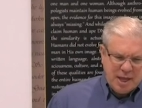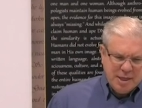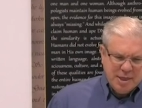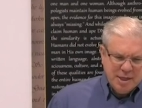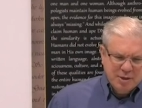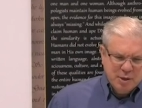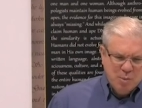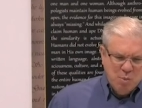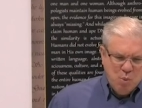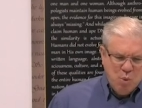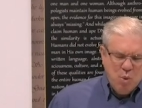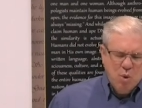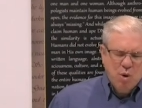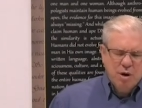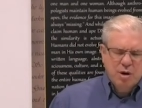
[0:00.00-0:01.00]
I think the
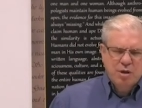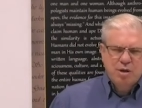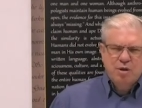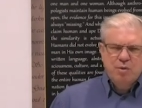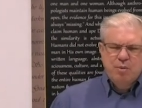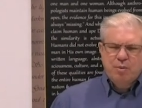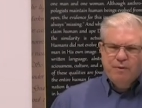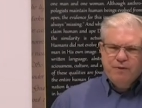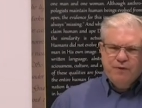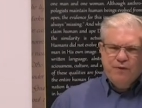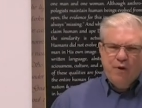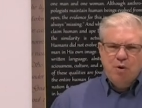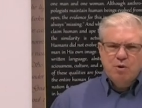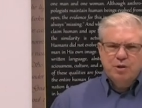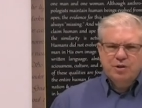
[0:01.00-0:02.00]
more you
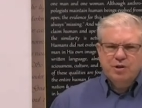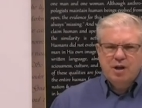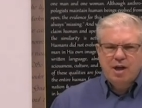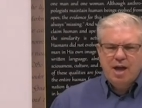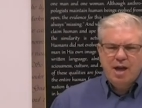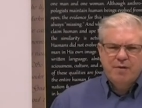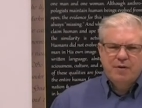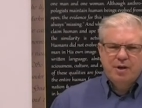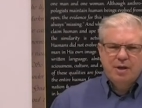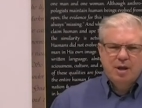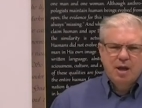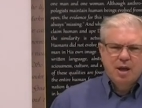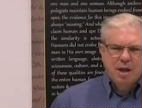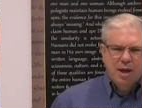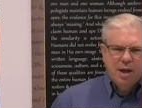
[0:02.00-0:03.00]
focus on heaven,
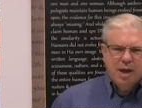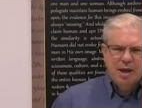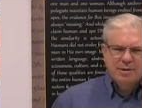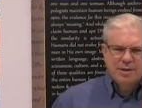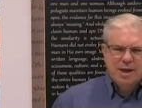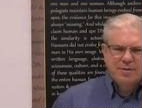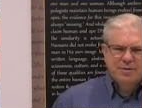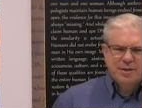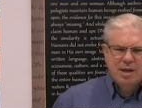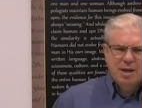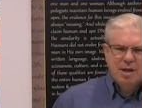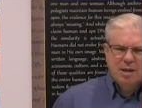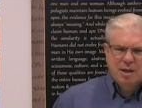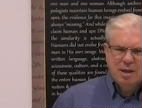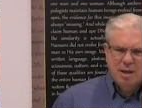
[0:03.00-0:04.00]
as I've
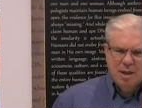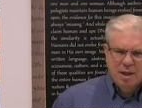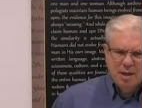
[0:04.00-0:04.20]
said,